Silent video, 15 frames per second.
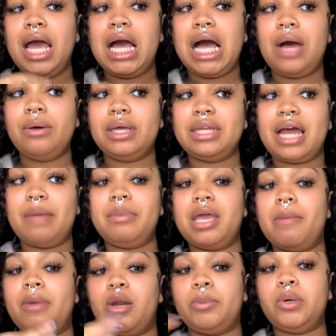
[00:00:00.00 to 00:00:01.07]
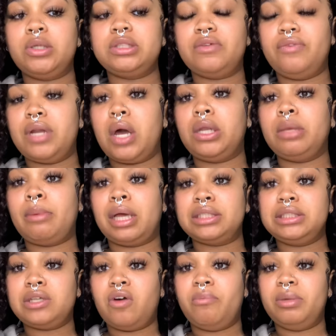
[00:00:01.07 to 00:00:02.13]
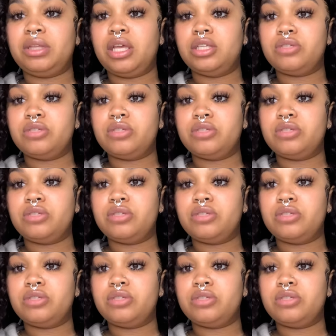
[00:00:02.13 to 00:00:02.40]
how can I be a better person for not only myself but the